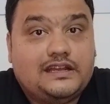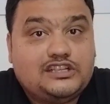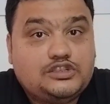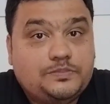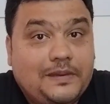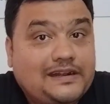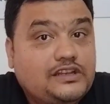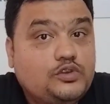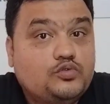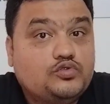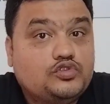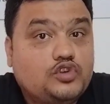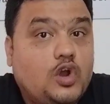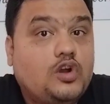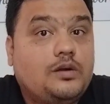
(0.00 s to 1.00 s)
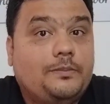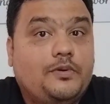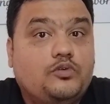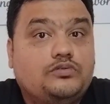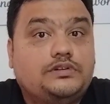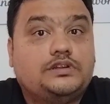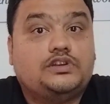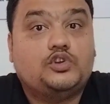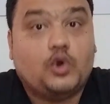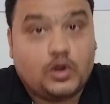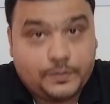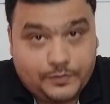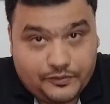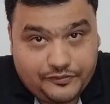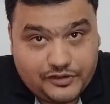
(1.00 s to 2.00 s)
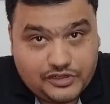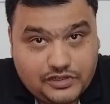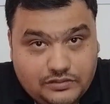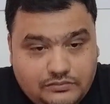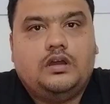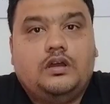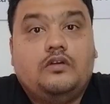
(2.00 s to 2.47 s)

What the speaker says: expect you to talk about your profession.